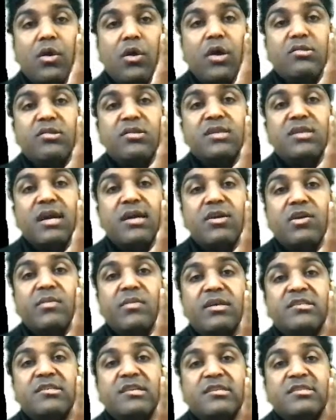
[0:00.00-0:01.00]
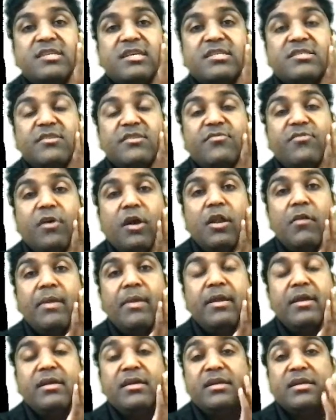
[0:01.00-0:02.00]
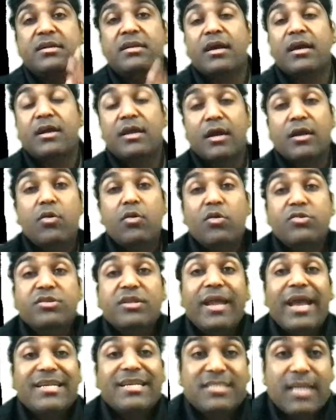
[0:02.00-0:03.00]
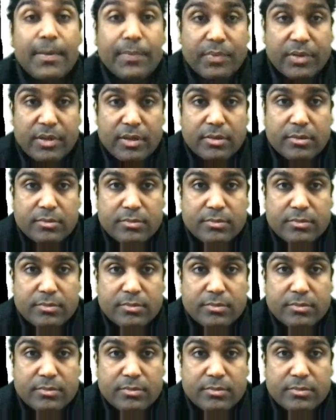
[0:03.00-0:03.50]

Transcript: Author's argument suggests the following conclusion, except